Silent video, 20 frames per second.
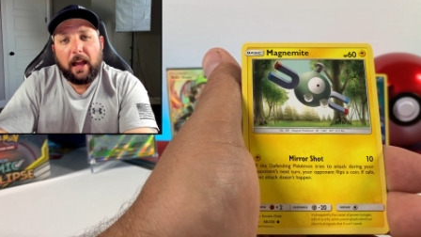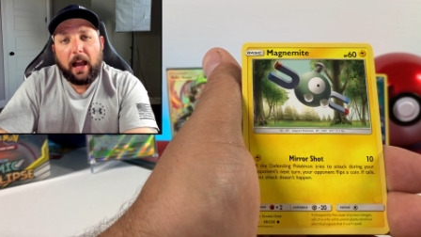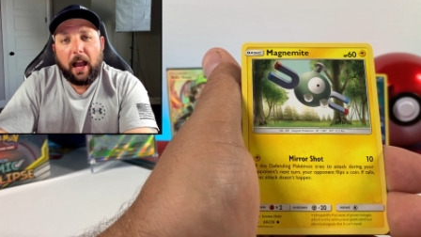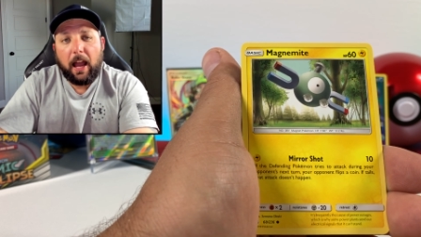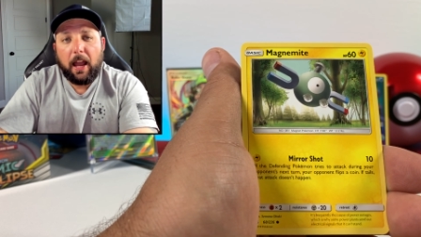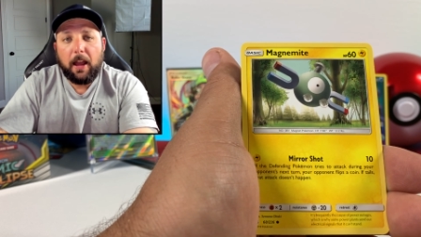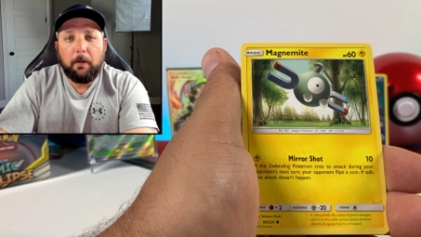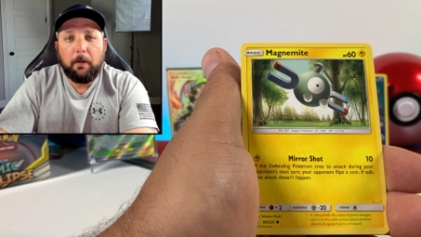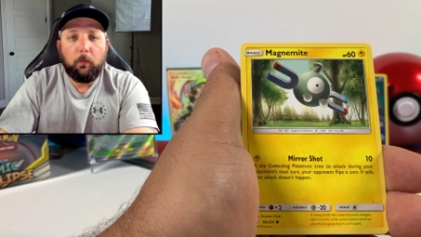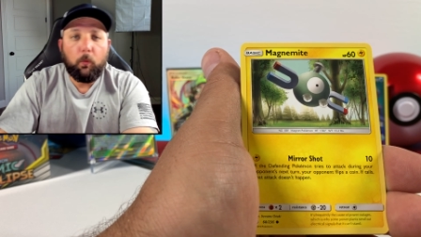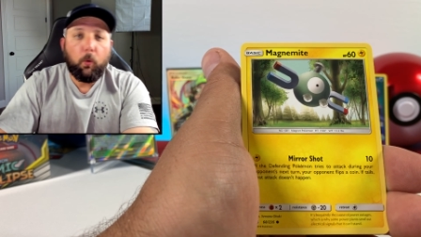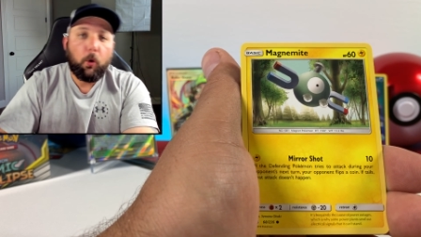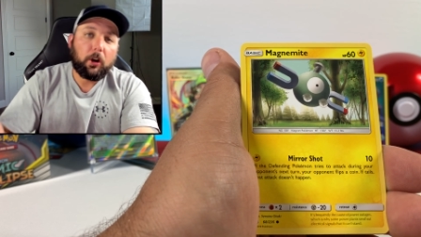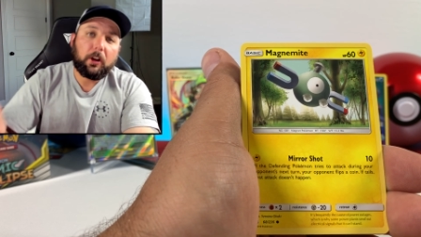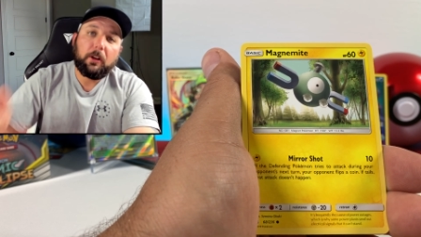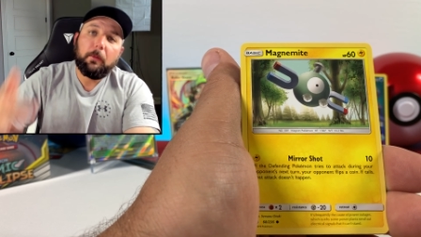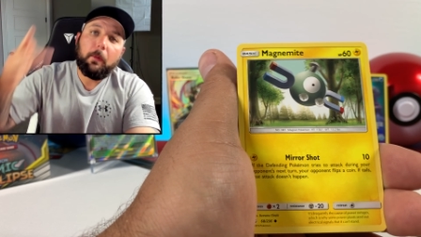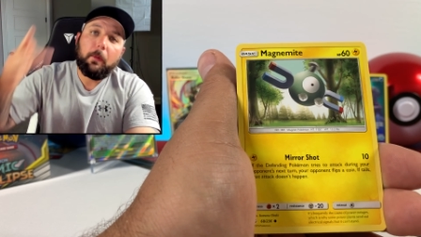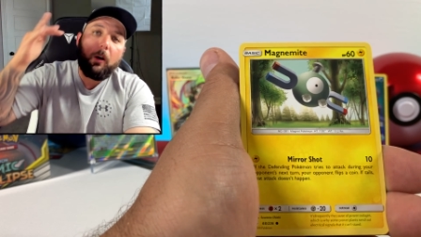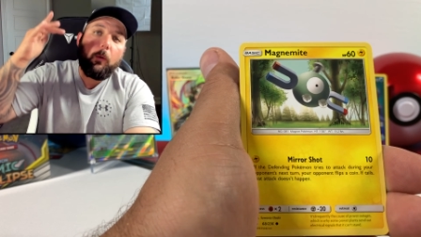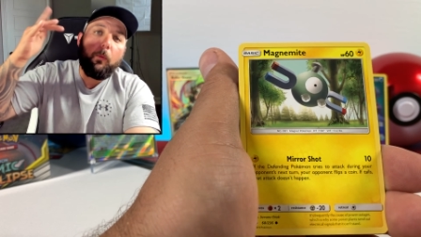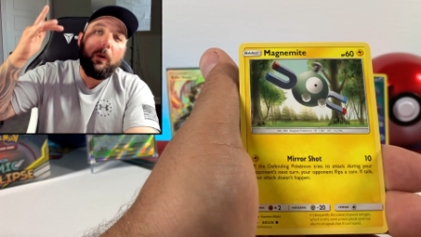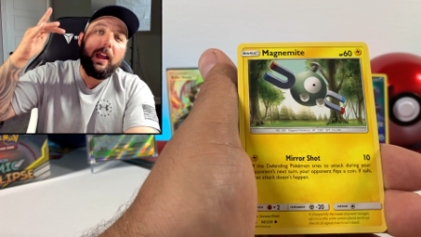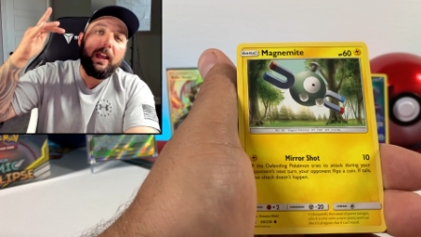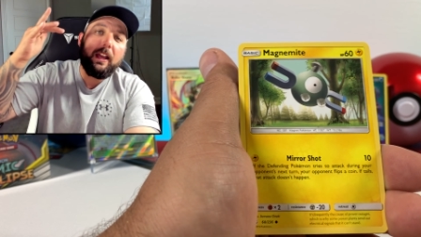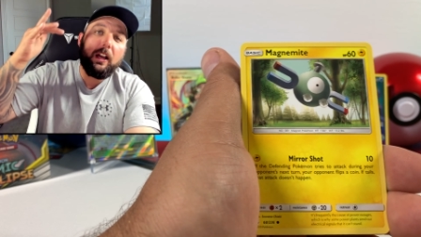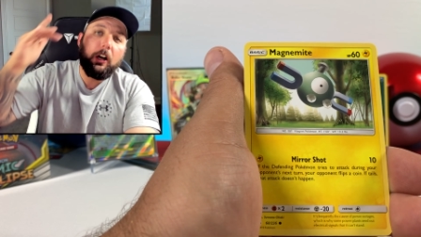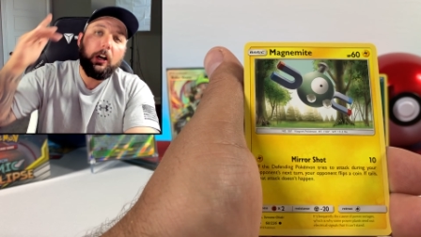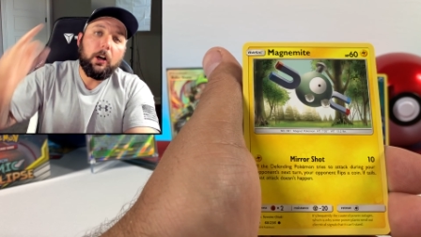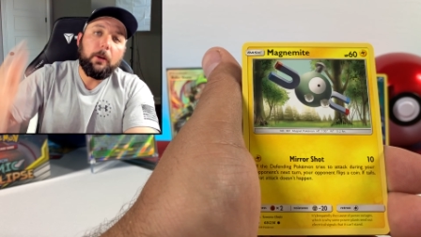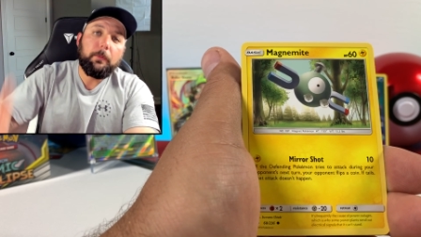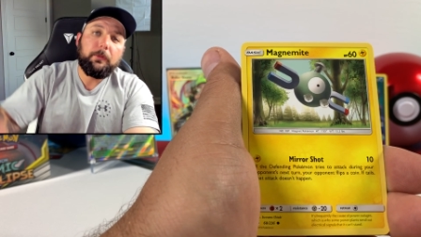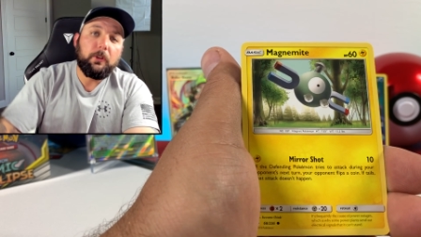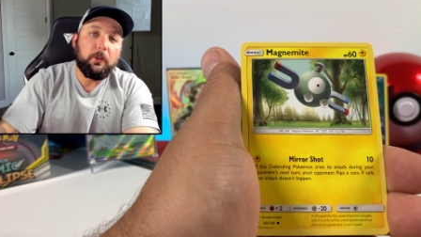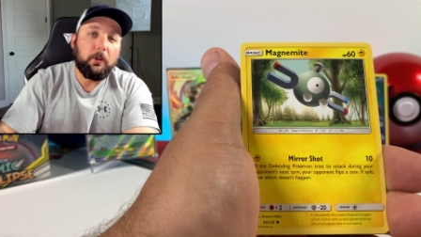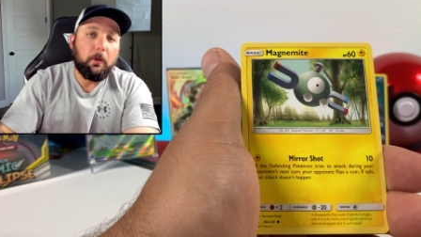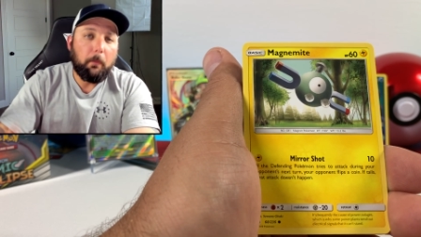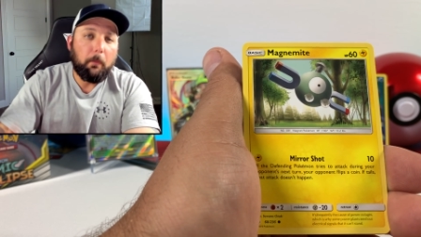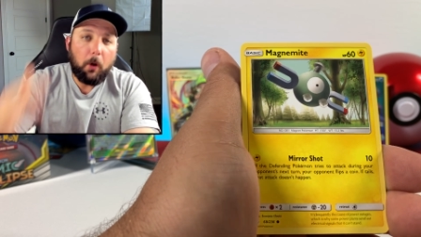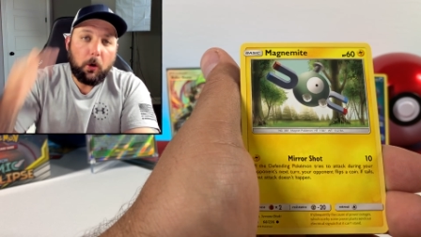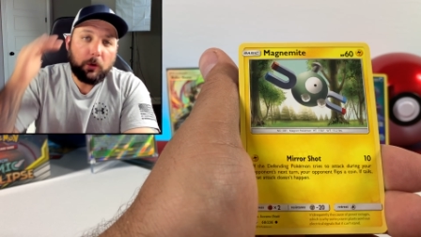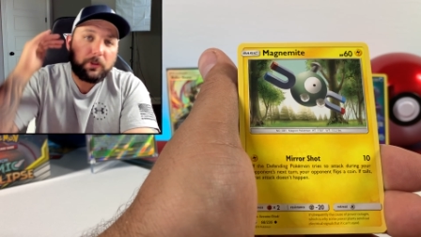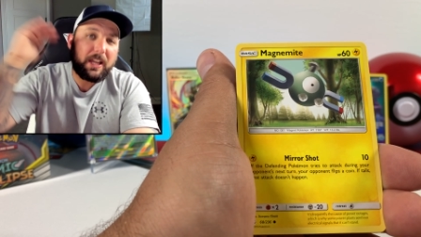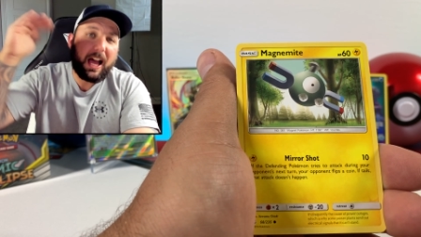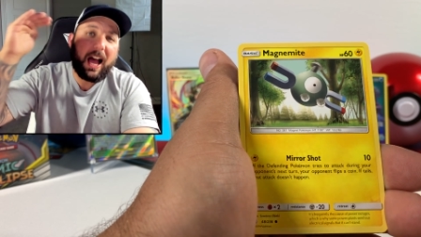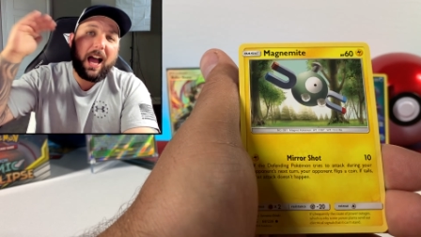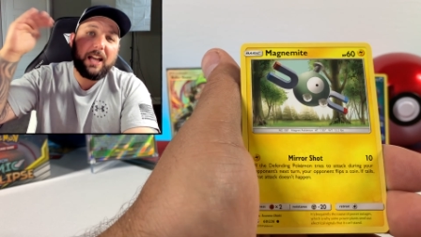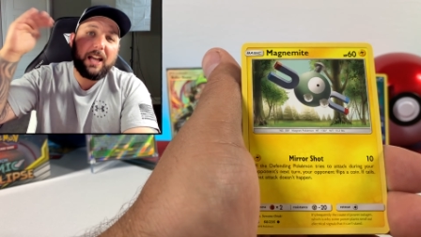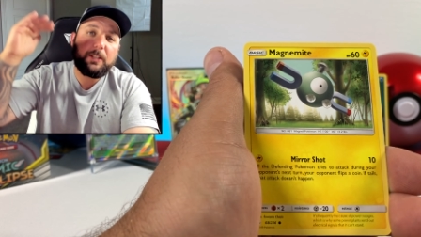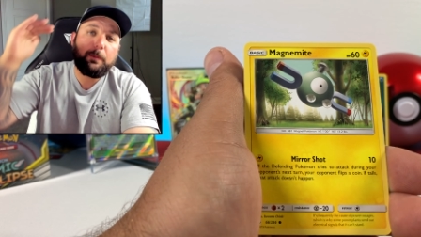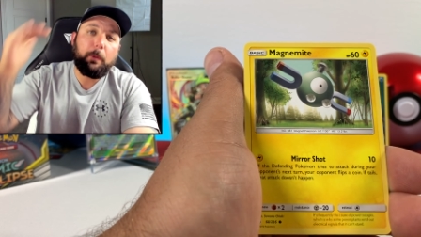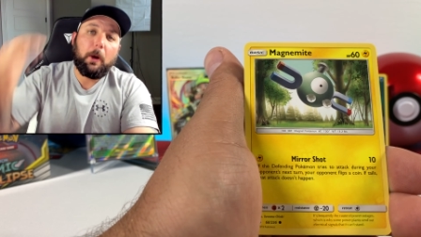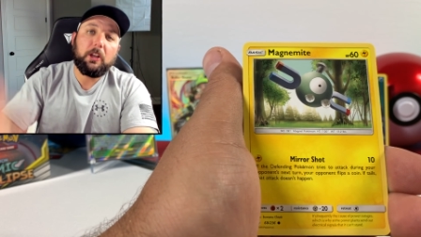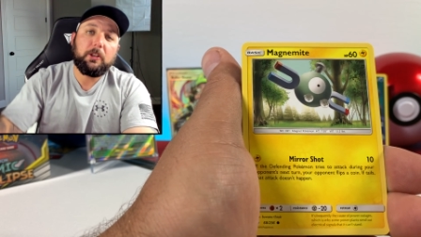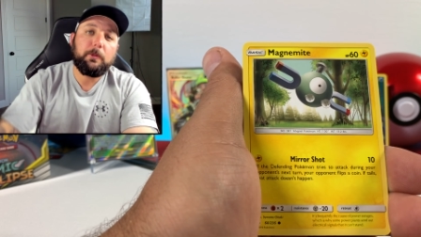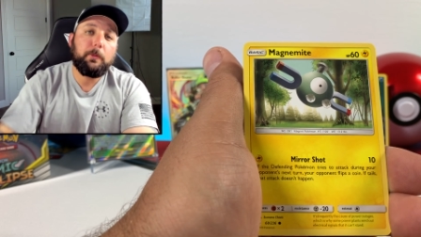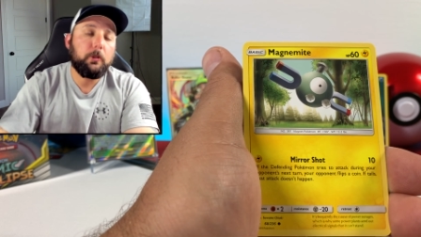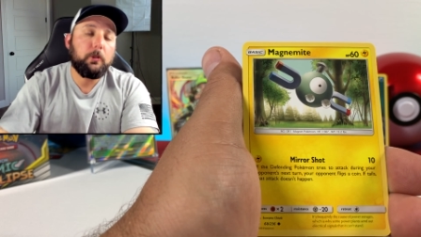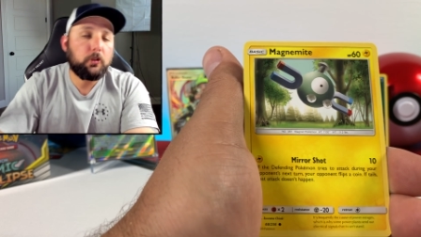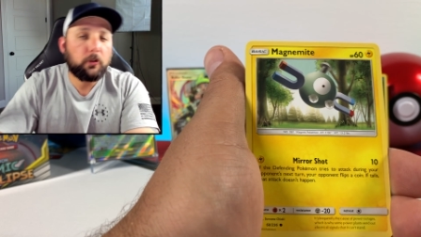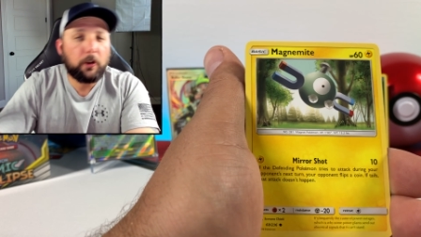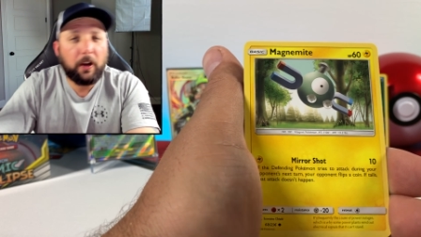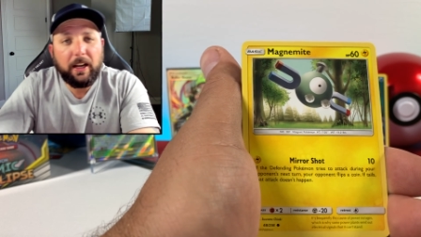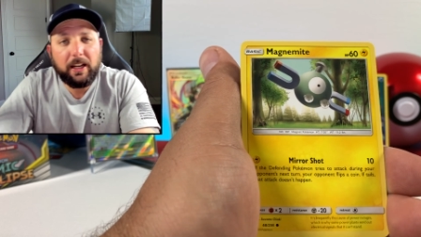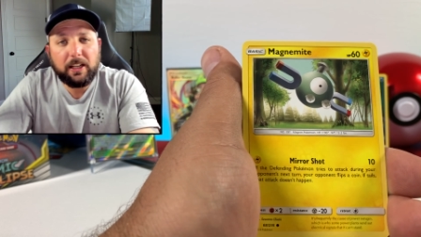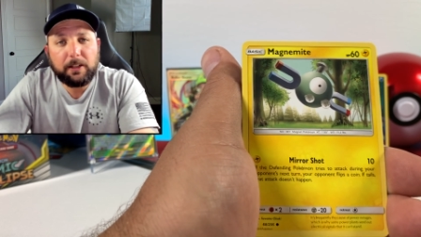I am working my way up to the most highest possible trade